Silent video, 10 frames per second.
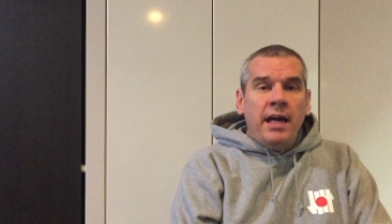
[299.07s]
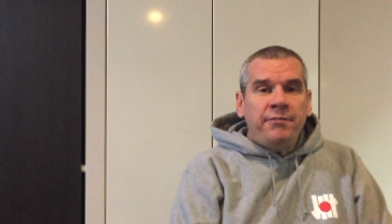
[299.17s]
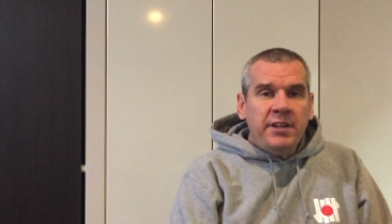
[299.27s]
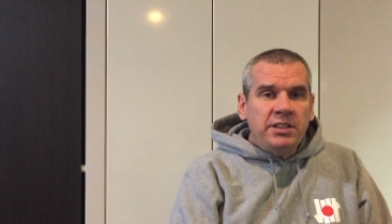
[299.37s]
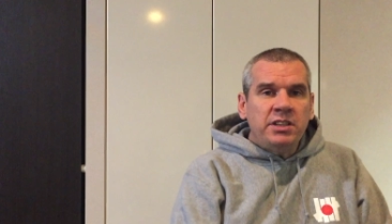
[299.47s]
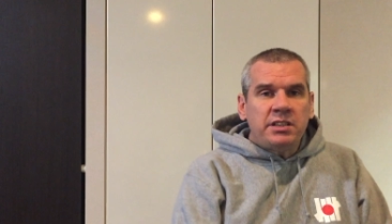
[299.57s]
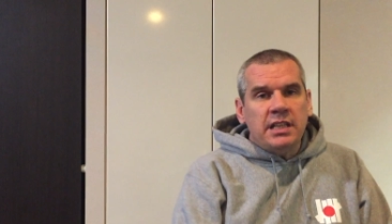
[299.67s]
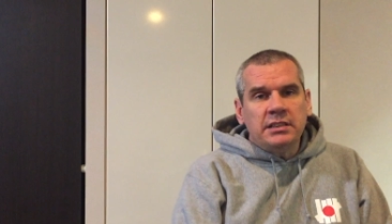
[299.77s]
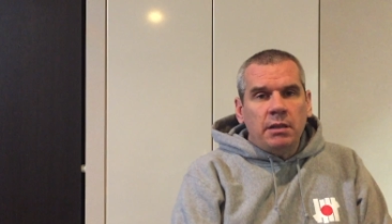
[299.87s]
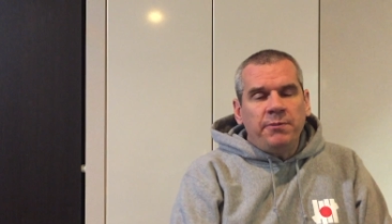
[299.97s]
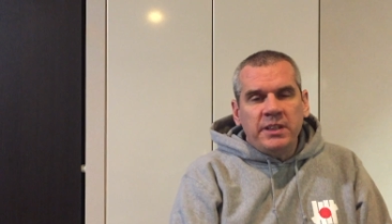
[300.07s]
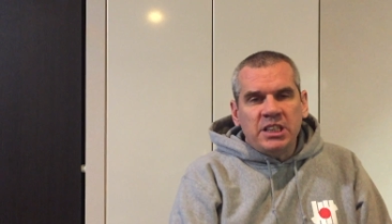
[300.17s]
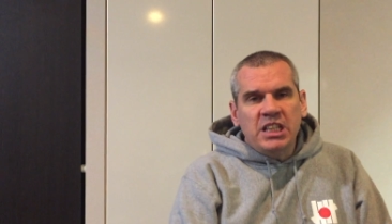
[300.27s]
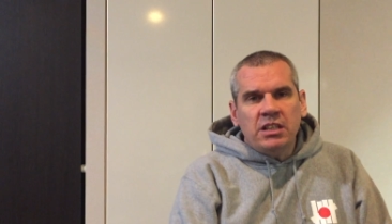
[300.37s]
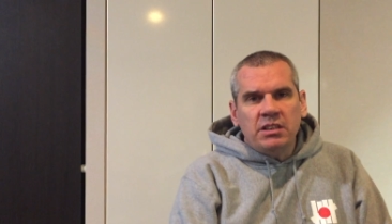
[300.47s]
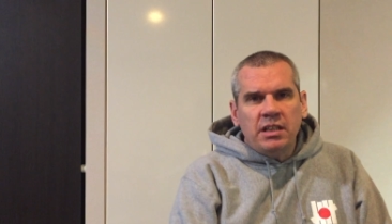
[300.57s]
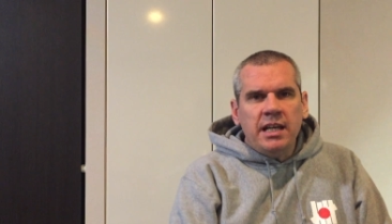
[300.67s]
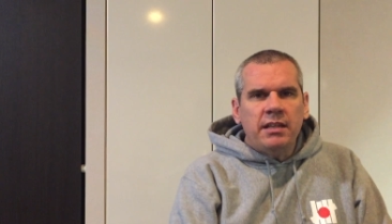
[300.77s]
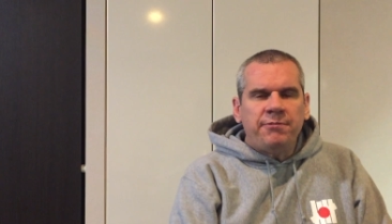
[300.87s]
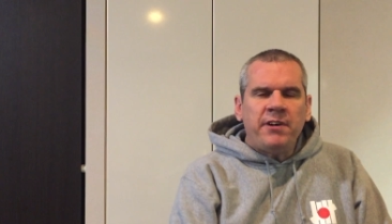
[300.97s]
that finishes things up for the sneaker
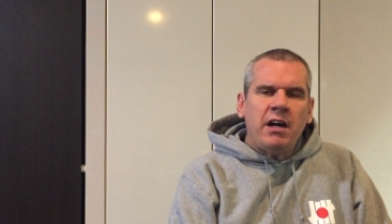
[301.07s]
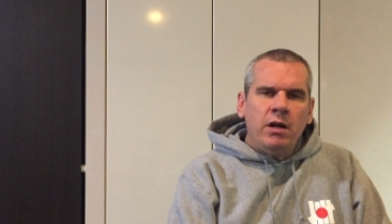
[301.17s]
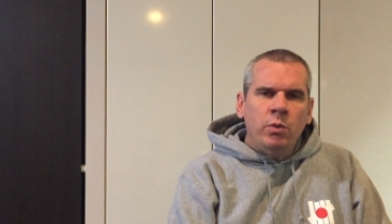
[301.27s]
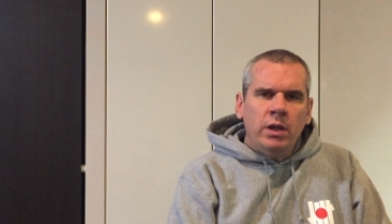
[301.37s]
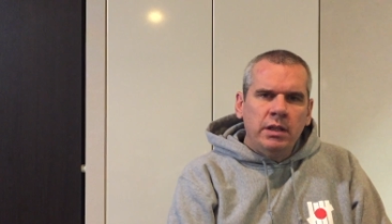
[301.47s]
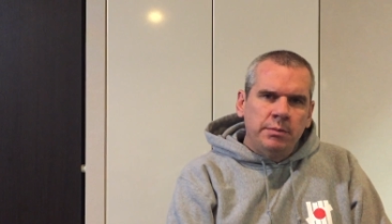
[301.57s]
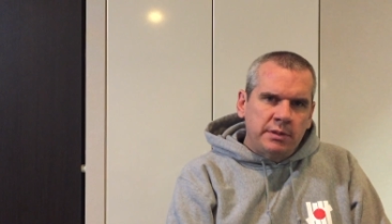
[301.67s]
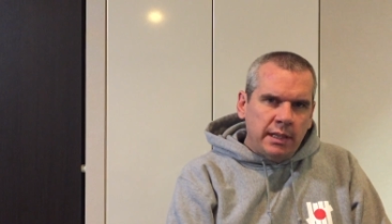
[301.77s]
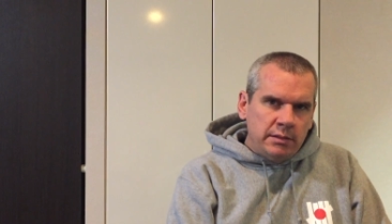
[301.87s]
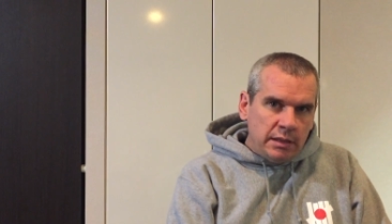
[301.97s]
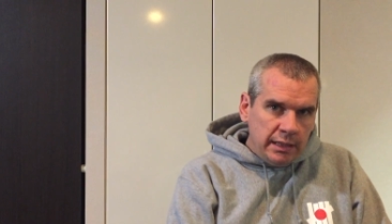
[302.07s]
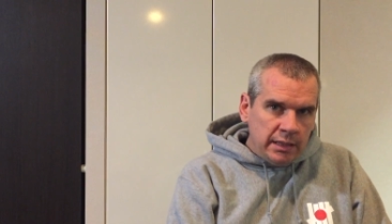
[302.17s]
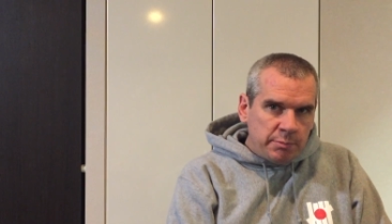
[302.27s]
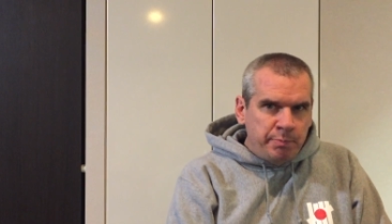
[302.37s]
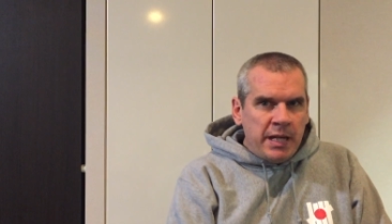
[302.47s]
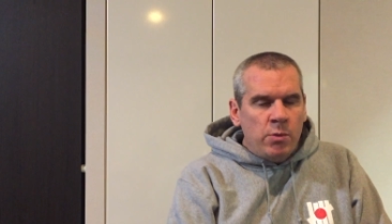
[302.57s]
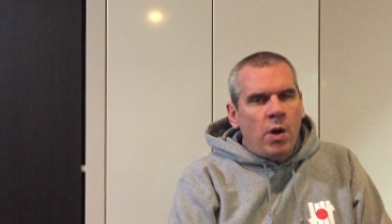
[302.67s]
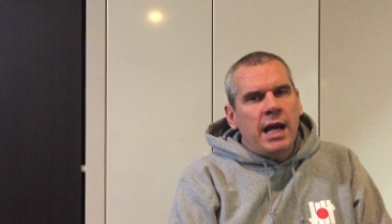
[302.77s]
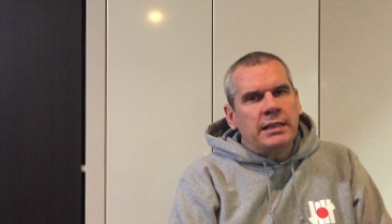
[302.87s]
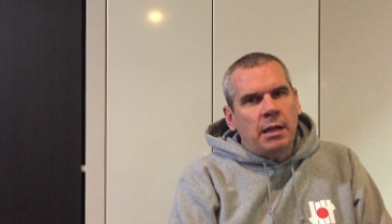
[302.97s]
today. The Pharrell Williams times Adidas
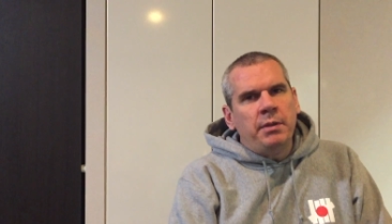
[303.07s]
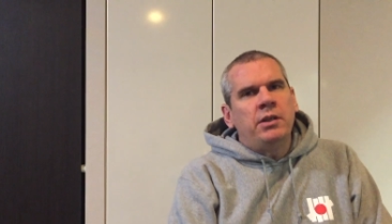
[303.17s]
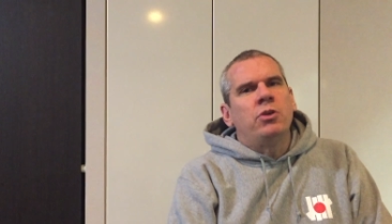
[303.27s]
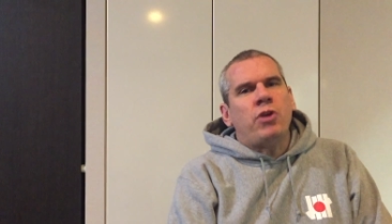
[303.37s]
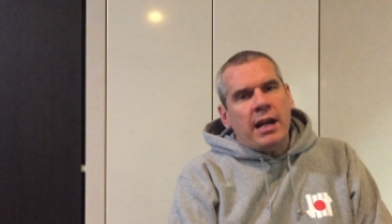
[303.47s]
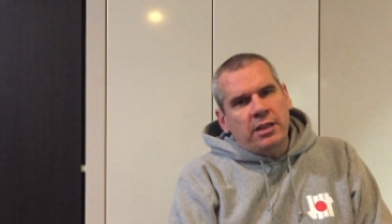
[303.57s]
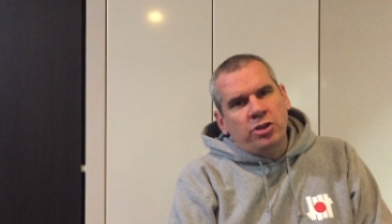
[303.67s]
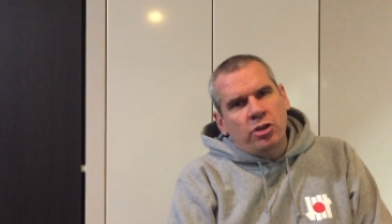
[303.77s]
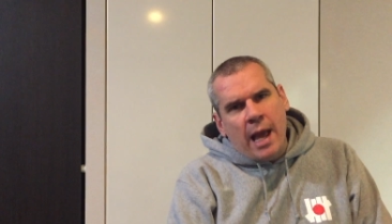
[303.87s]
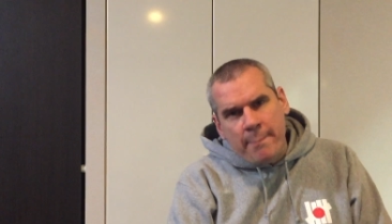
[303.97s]
BYW Gratitude